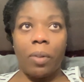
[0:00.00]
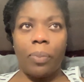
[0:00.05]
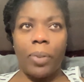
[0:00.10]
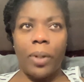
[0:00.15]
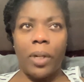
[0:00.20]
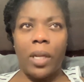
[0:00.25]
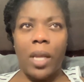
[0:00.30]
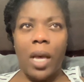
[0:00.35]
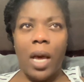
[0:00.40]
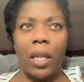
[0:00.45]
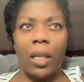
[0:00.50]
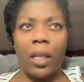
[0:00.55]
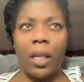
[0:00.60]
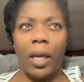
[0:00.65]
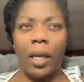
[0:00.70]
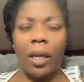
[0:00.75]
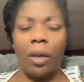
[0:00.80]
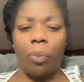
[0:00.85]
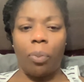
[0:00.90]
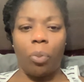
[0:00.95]
but not
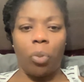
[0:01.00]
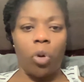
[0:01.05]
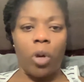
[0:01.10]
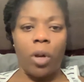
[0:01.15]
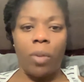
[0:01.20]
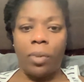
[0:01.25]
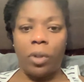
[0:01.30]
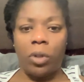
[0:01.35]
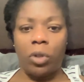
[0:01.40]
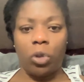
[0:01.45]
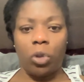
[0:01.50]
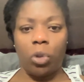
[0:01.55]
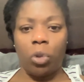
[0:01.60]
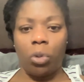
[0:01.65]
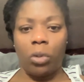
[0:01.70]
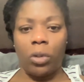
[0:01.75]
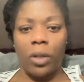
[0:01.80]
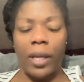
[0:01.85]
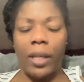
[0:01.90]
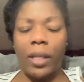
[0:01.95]
like
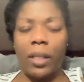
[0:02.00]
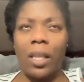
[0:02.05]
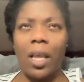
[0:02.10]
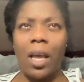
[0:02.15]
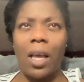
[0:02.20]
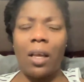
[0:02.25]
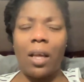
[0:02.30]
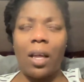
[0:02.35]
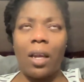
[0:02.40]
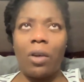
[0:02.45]
premature, like not, I